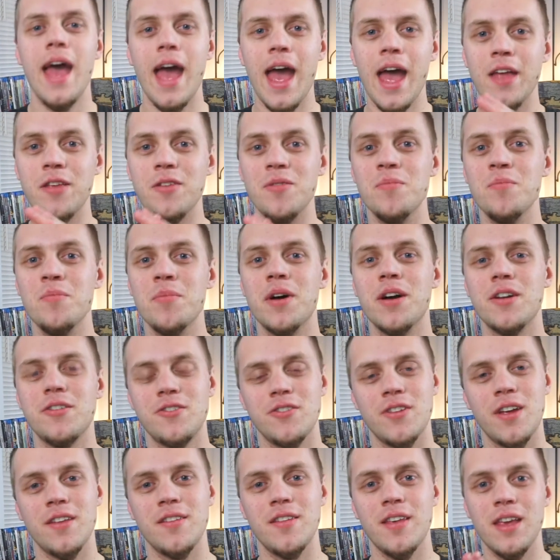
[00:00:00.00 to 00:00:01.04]
As
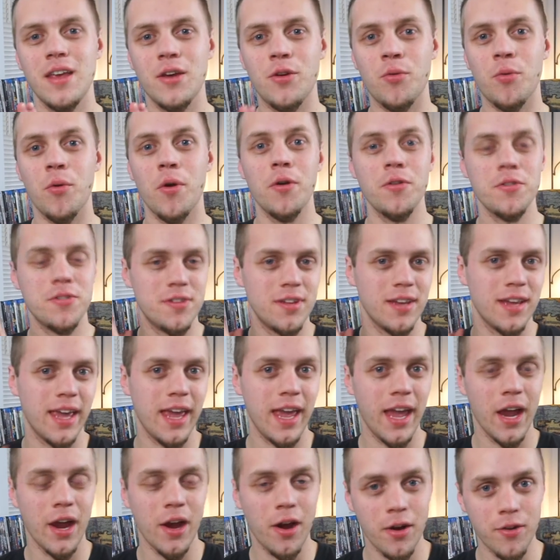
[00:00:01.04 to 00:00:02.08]
much as he grows to
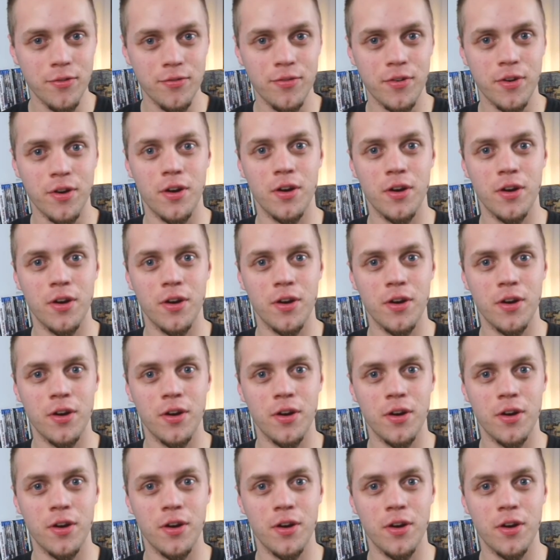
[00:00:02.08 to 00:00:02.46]
care for